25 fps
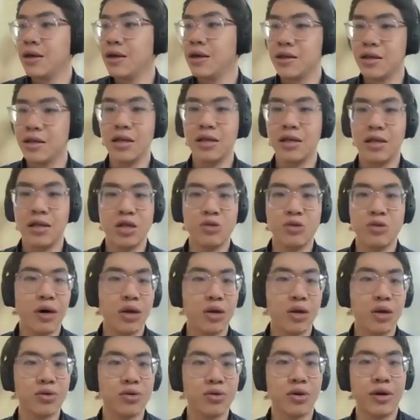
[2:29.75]
These
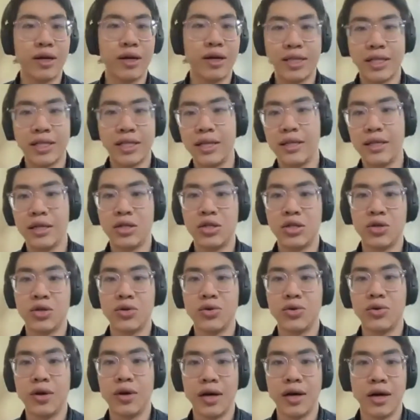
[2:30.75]
models are intended
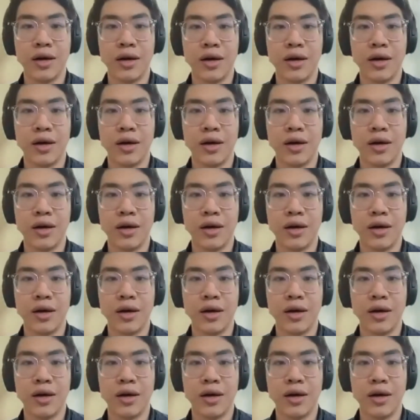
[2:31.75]
to